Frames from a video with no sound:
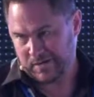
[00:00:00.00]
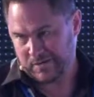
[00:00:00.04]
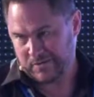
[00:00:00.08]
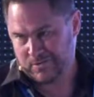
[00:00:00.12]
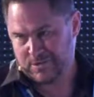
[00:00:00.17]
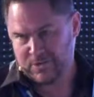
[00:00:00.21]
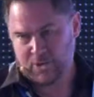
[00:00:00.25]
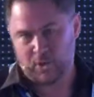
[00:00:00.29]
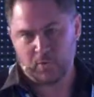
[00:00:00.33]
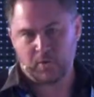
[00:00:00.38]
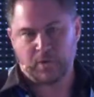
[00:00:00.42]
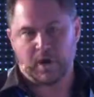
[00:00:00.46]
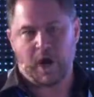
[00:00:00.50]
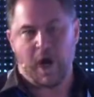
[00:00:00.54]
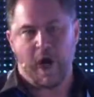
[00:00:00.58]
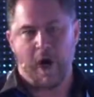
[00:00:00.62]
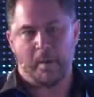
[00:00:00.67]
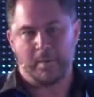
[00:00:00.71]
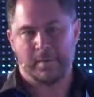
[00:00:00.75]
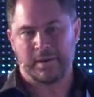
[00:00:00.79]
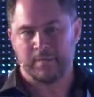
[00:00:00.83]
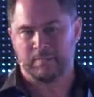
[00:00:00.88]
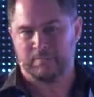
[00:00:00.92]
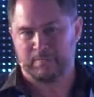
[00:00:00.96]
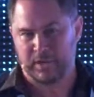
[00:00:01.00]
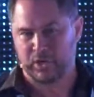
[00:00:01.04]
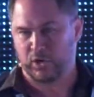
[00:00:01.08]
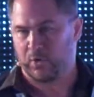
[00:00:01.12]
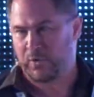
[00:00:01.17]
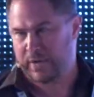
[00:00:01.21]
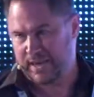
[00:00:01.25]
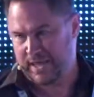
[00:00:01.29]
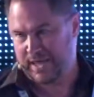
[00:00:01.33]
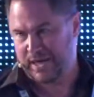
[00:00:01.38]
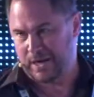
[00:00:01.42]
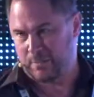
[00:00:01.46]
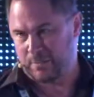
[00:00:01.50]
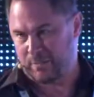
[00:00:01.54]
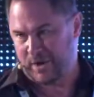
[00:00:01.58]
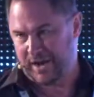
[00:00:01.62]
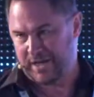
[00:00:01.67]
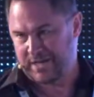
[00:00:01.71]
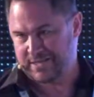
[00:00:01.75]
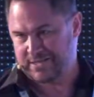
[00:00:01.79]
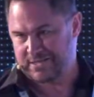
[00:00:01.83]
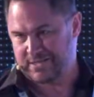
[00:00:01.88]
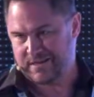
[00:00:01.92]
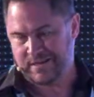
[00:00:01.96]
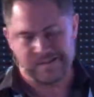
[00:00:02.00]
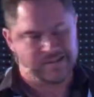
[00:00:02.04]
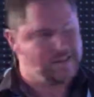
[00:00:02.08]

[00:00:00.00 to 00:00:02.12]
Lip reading: There's no common Bitcoin enterprise.